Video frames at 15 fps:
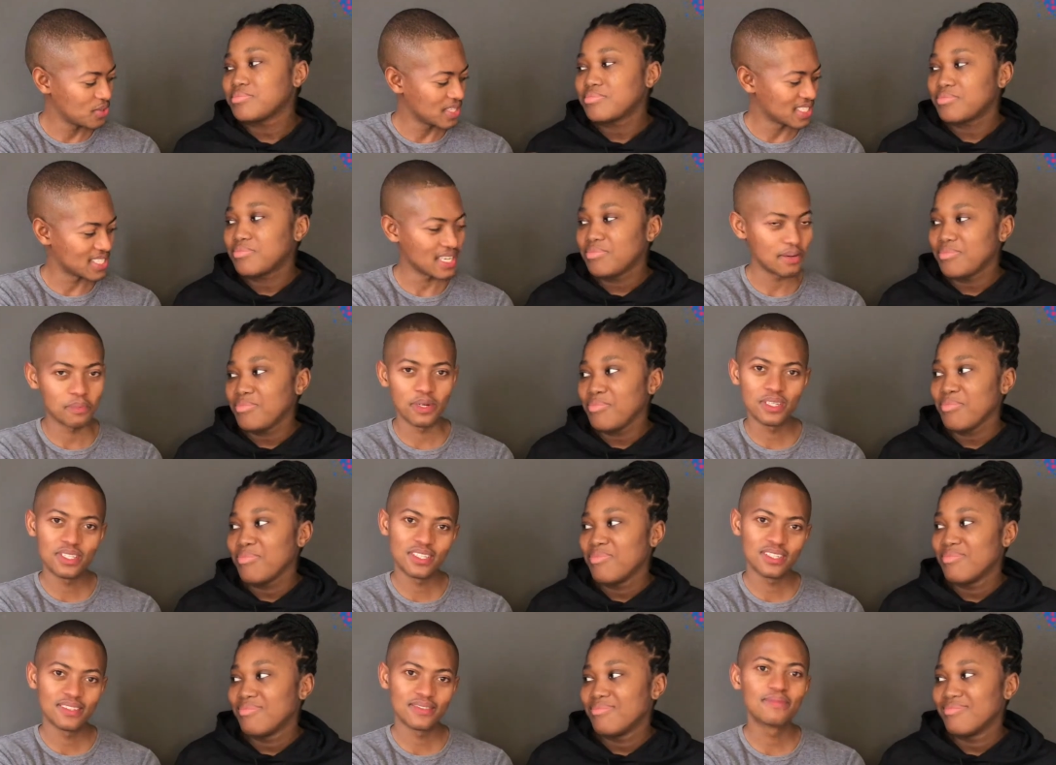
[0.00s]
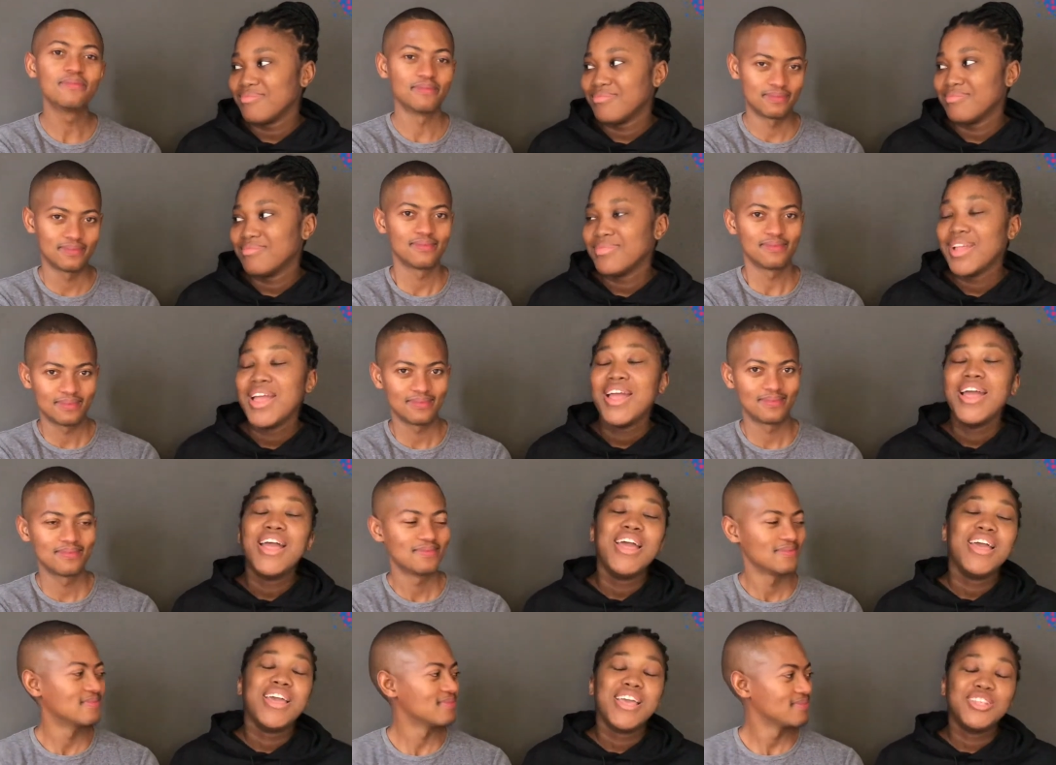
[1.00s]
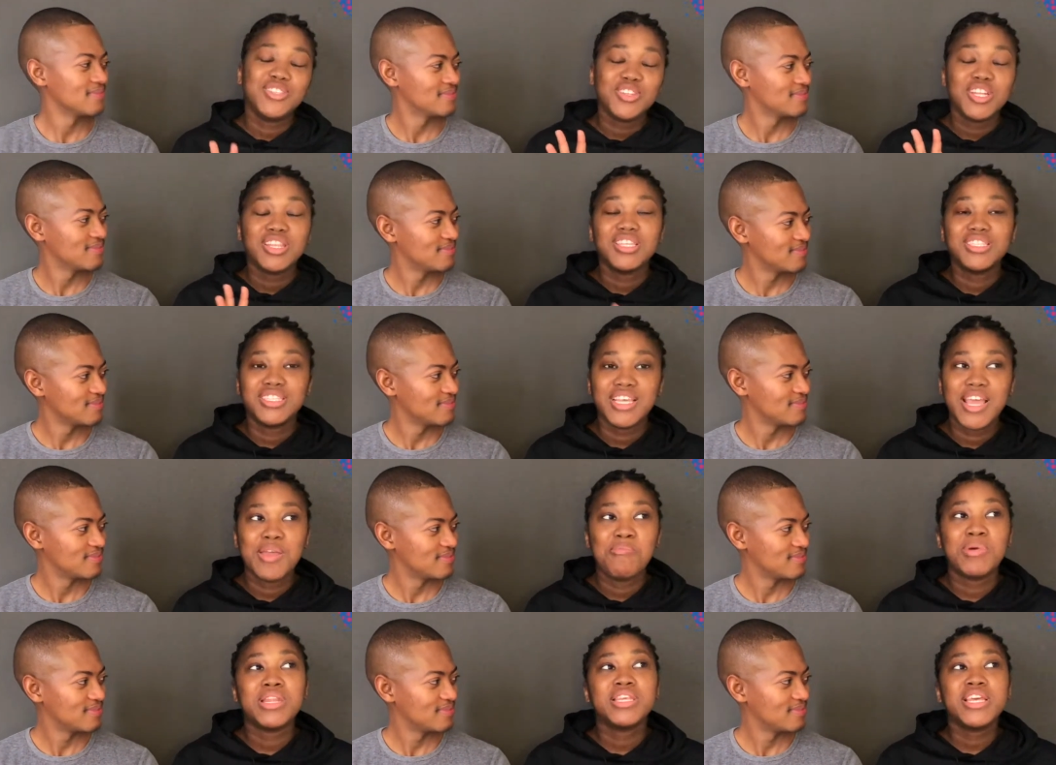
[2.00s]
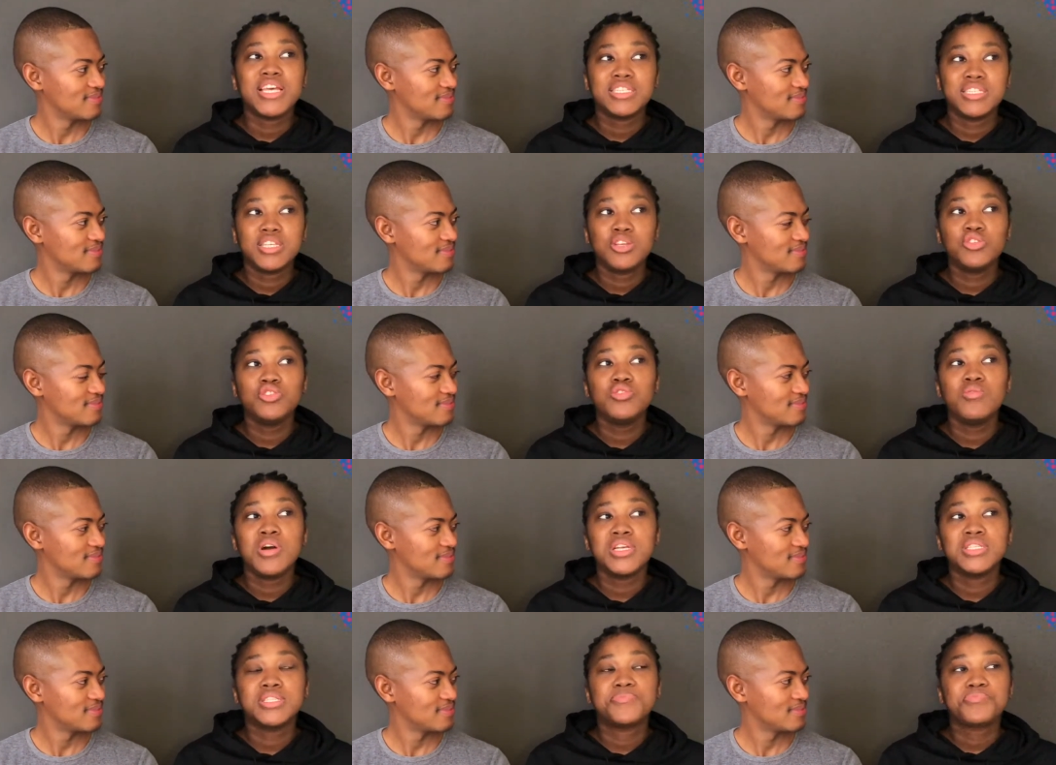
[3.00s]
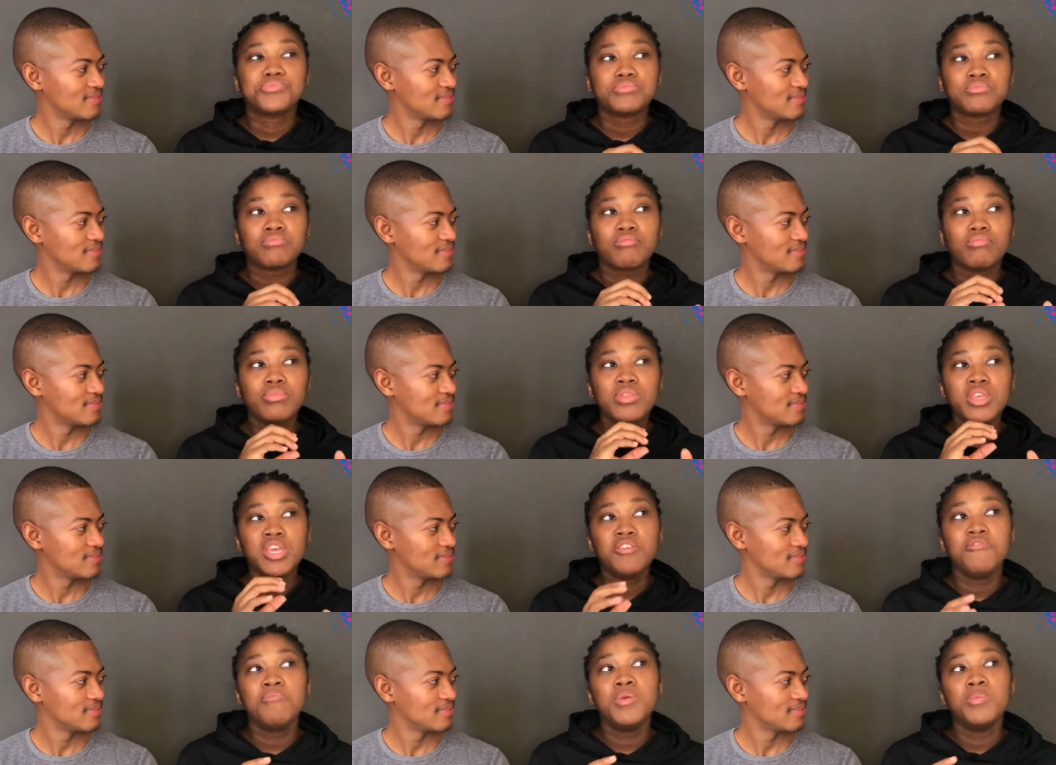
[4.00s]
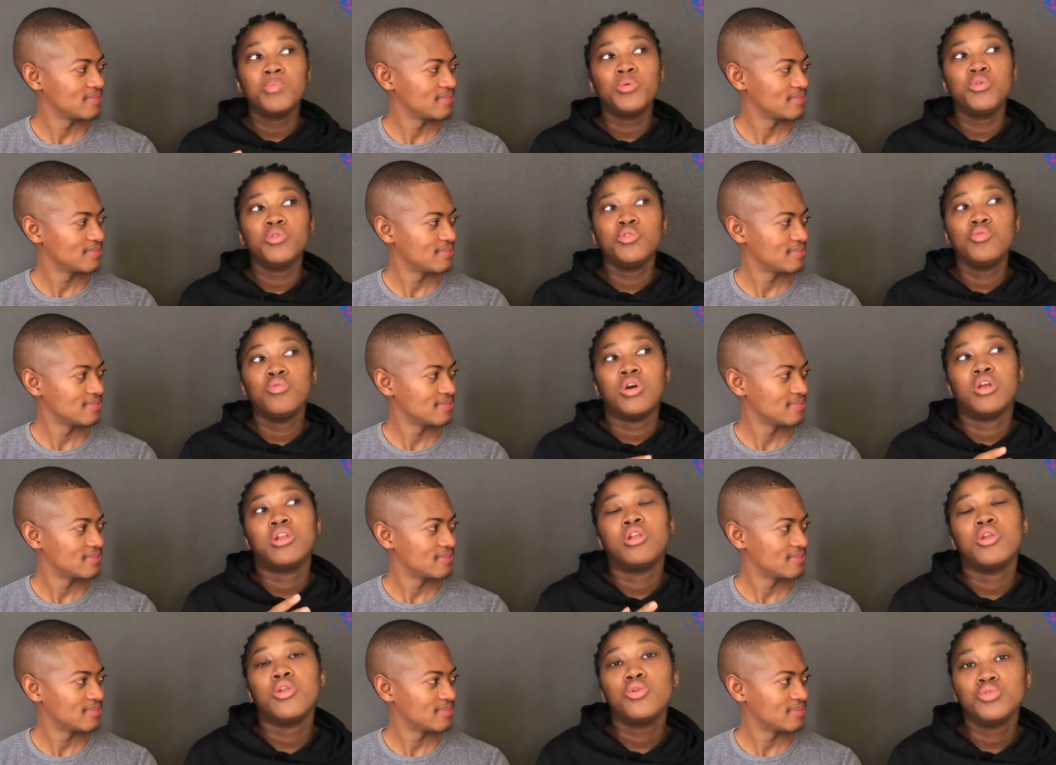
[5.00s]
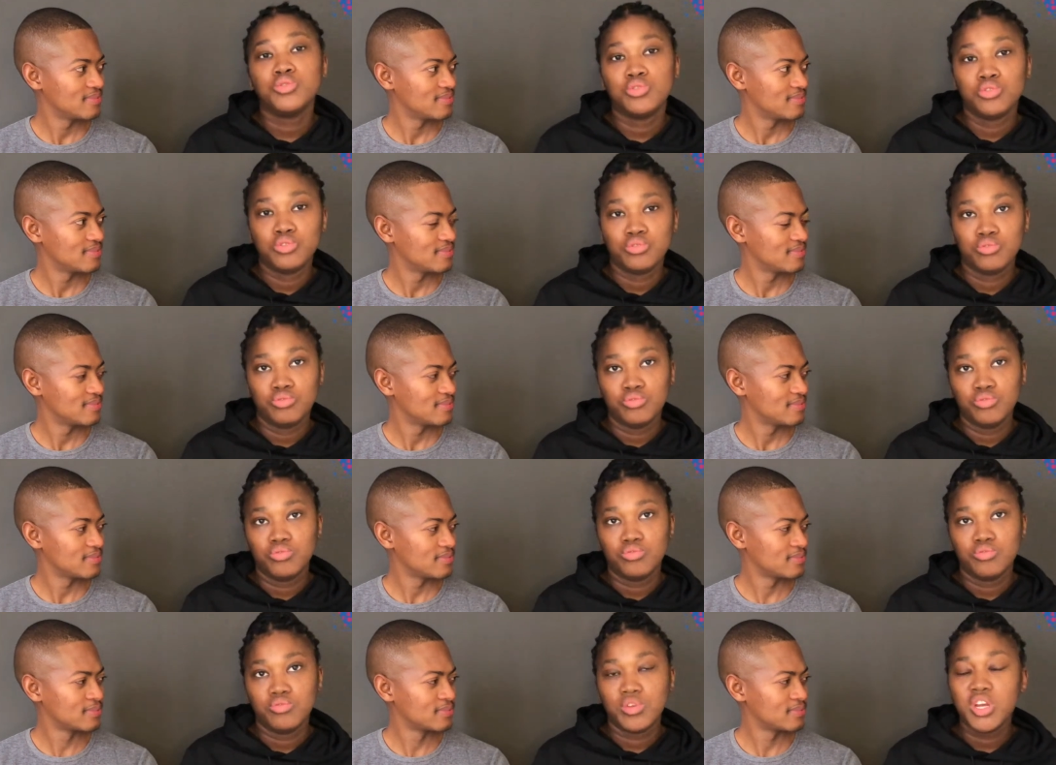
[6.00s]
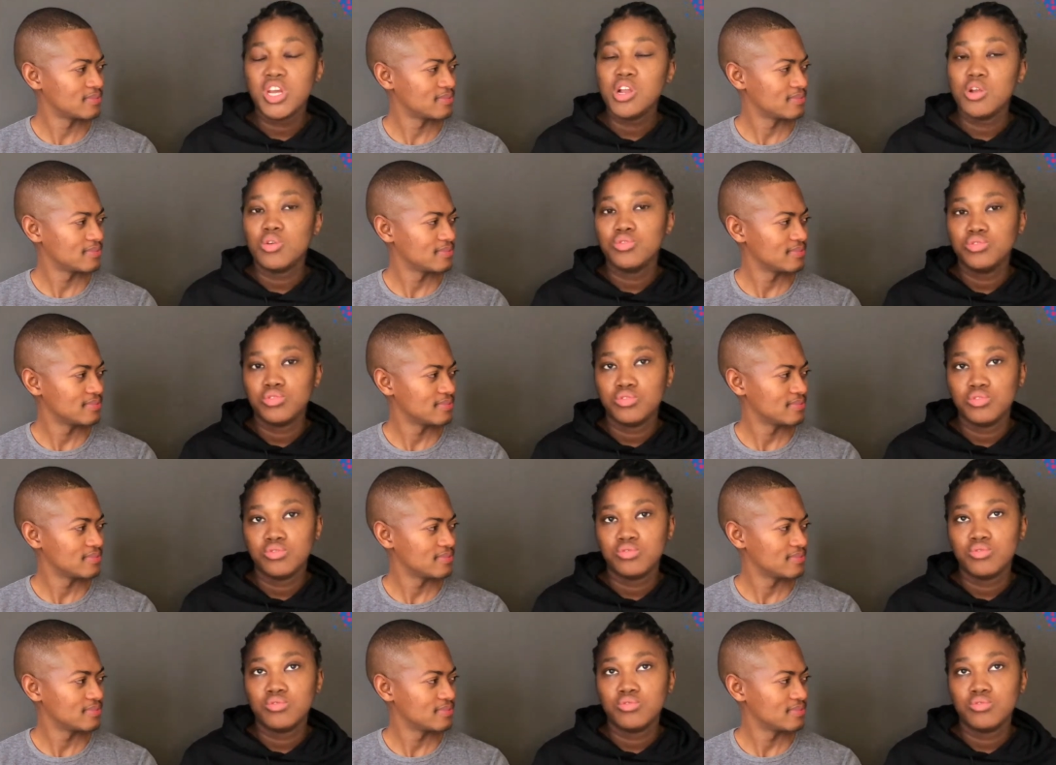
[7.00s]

Speaker 1: you can tell merch?
Speaker 2: It's not the same, but yes, the issue was if people you are close to, mm. very close to,